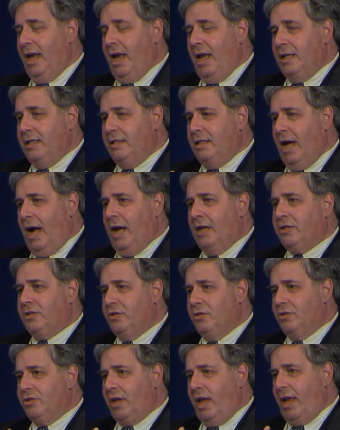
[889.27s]
And
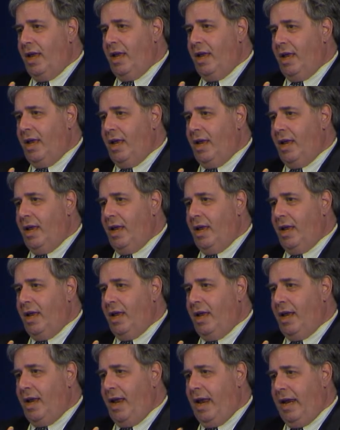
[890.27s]
doctors
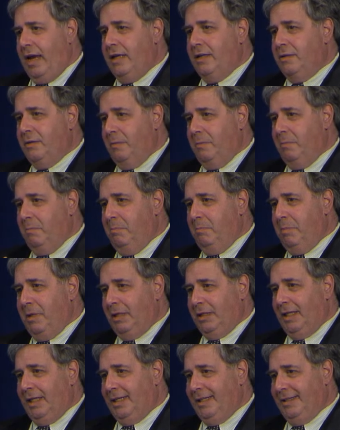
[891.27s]
hate
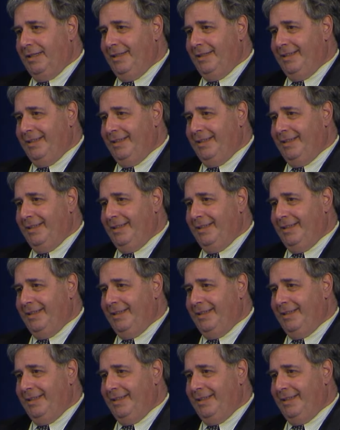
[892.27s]
billing.